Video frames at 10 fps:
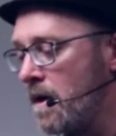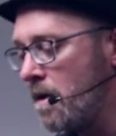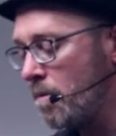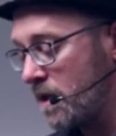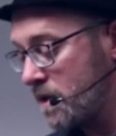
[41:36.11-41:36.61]

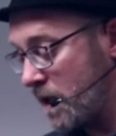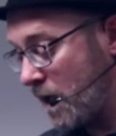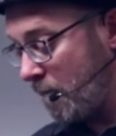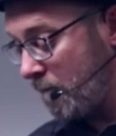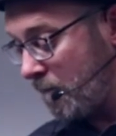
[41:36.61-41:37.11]
But
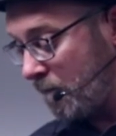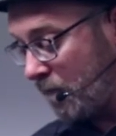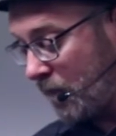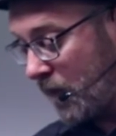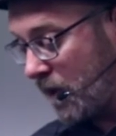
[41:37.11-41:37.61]

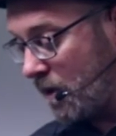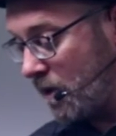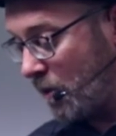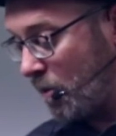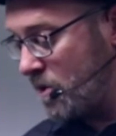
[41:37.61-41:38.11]
the
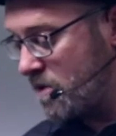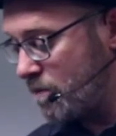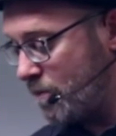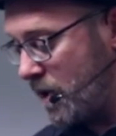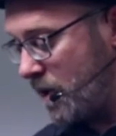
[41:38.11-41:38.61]
problem is
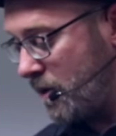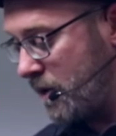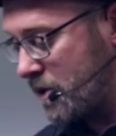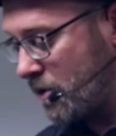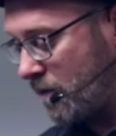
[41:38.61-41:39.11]
this
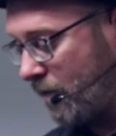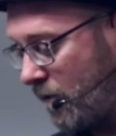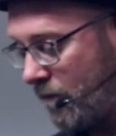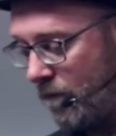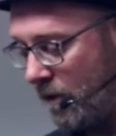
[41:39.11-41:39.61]
sort of,
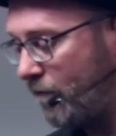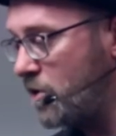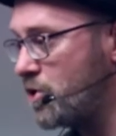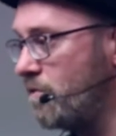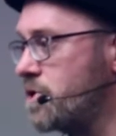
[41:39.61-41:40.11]
you know, free
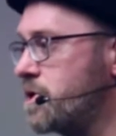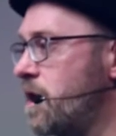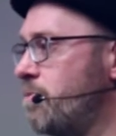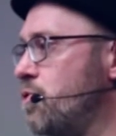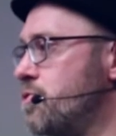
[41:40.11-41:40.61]
services get
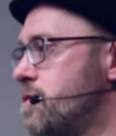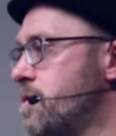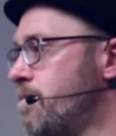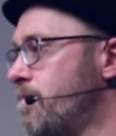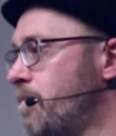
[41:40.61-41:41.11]
abused.
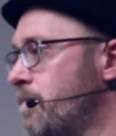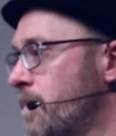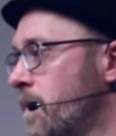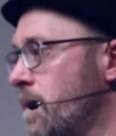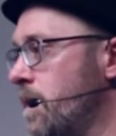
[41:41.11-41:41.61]

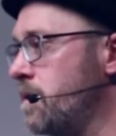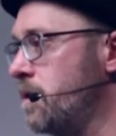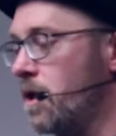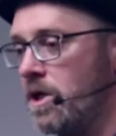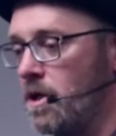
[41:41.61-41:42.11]
Right? You're
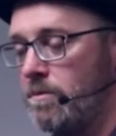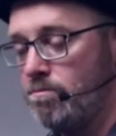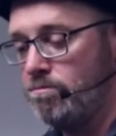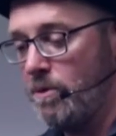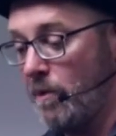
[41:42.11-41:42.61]
going to get
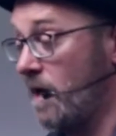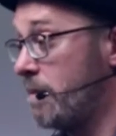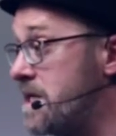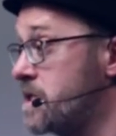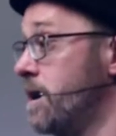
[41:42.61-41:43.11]
people like
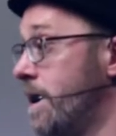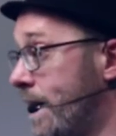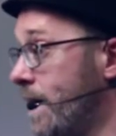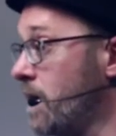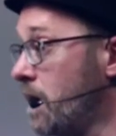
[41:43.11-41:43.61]
me sitting
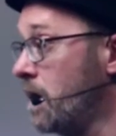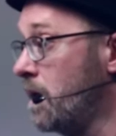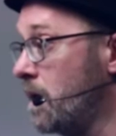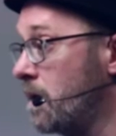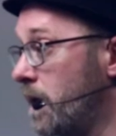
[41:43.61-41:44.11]
there,
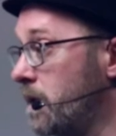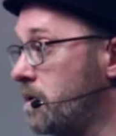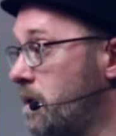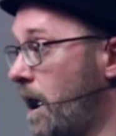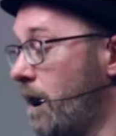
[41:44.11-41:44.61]
right,
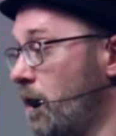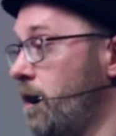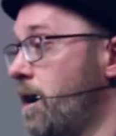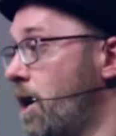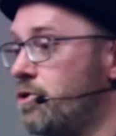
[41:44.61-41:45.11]

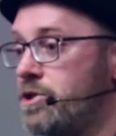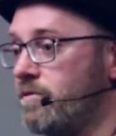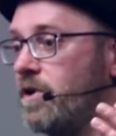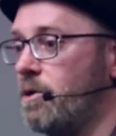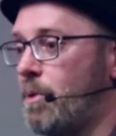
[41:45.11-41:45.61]
downloading hundreds of
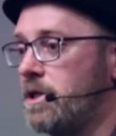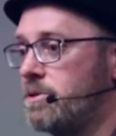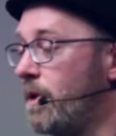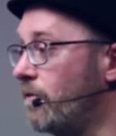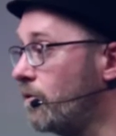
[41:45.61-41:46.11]
gigabytes a
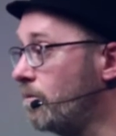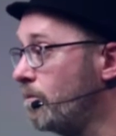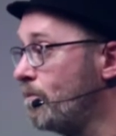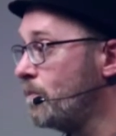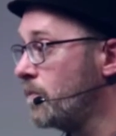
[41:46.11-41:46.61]
month
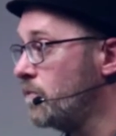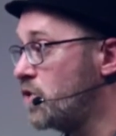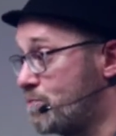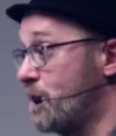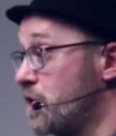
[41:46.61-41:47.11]

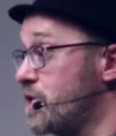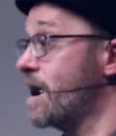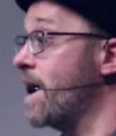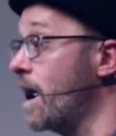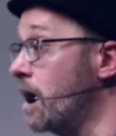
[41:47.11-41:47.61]
just because I
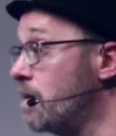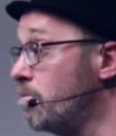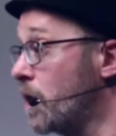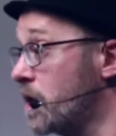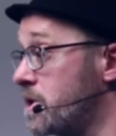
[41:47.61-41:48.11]
can,
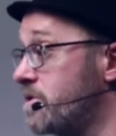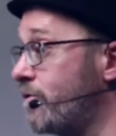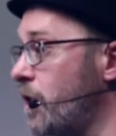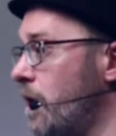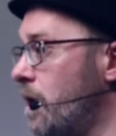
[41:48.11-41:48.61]
because it's
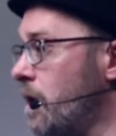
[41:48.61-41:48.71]
free.